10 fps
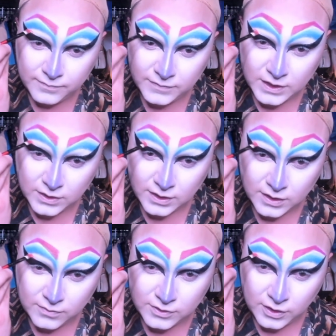You can go
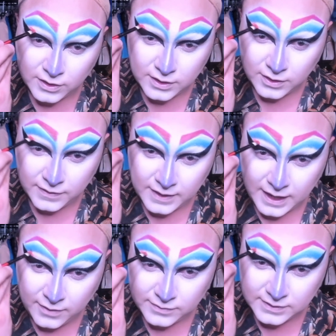dark on the
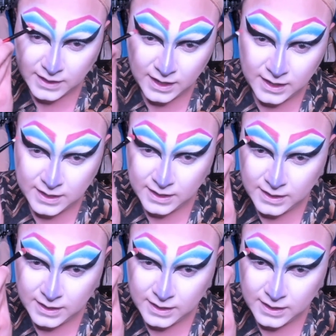outside